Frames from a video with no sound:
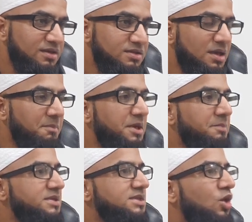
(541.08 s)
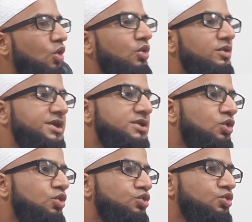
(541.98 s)
Some people say all these
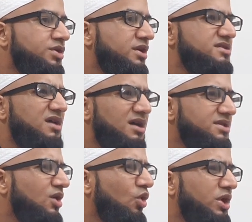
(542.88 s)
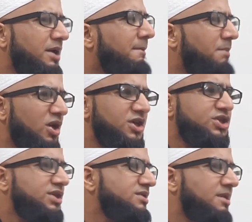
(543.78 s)
hudud, qisas, they all
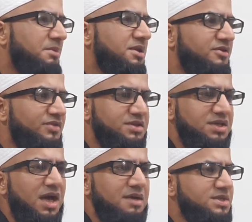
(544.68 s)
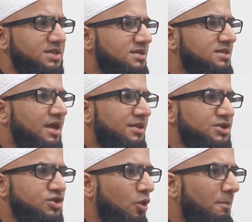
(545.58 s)
abolish. These are medieval times.
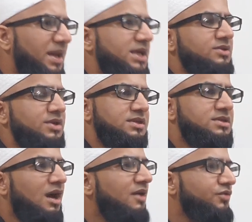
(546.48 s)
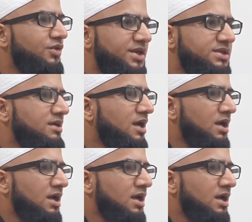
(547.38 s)
There's no place in Islam for this.